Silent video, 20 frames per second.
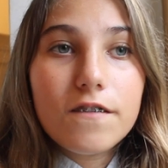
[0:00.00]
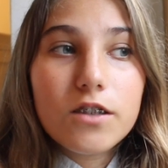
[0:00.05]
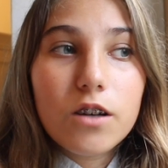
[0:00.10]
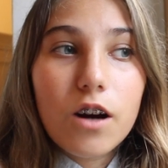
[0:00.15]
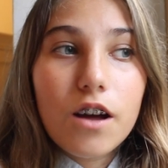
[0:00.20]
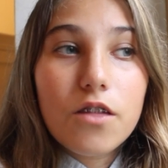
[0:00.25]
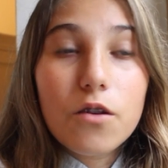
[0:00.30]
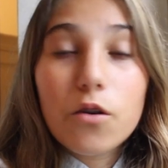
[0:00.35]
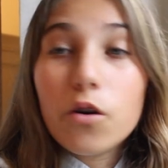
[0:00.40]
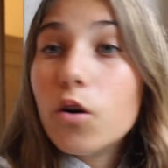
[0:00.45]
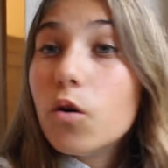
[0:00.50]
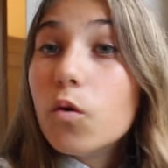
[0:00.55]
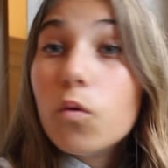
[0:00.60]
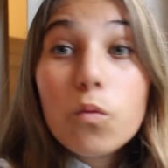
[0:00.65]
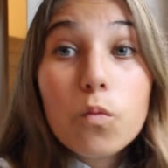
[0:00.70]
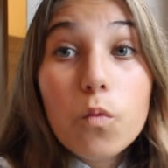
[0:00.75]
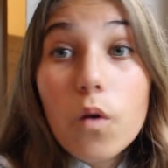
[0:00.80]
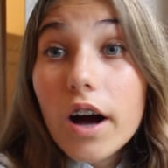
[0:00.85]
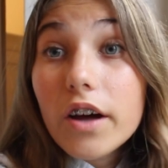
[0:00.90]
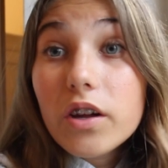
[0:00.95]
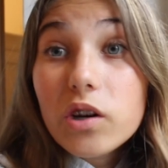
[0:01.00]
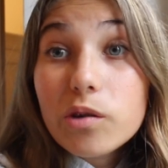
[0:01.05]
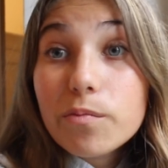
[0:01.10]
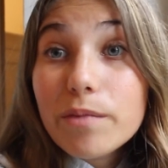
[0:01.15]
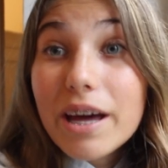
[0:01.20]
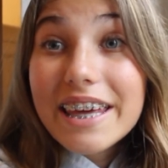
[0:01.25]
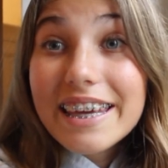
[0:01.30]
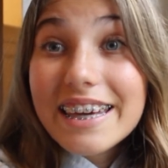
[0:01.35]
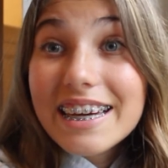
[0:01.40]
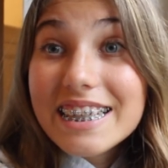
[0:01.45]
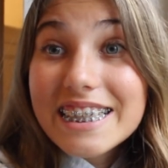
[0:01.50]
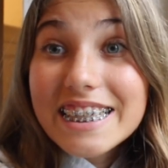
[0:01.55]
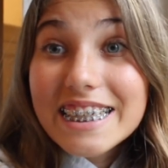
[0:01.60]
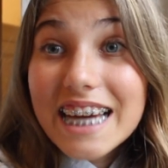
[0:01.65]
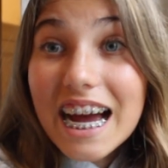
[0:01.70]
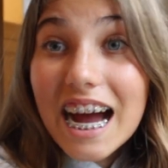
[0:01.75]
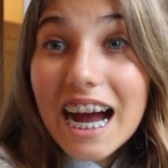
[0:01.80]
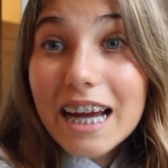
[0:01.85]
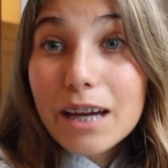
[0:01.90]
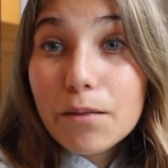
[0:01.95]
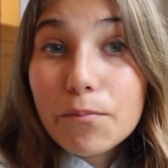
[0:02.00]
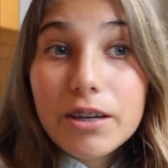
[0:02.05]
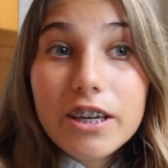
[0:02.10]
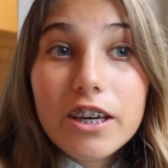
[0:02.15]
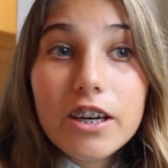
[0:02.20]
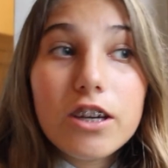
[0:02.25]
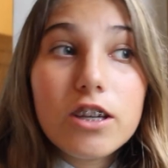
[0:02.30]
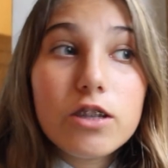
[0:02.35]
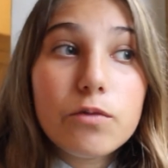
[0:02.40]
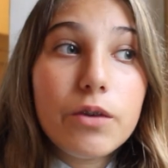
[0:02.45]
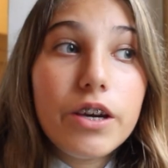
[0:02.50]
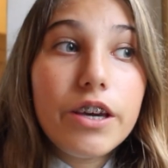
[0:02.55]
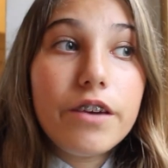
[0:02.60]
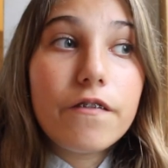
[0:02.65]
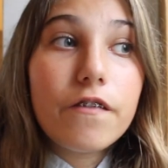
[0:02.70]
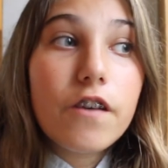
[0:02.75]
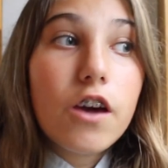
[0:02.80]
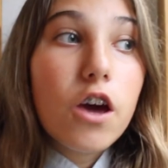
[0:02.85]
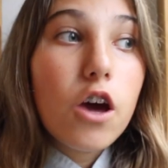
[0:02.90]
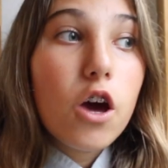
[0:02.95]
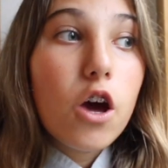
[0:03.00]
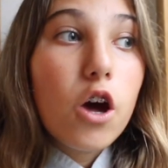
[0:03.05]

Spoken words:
so I thought why not make it today because we've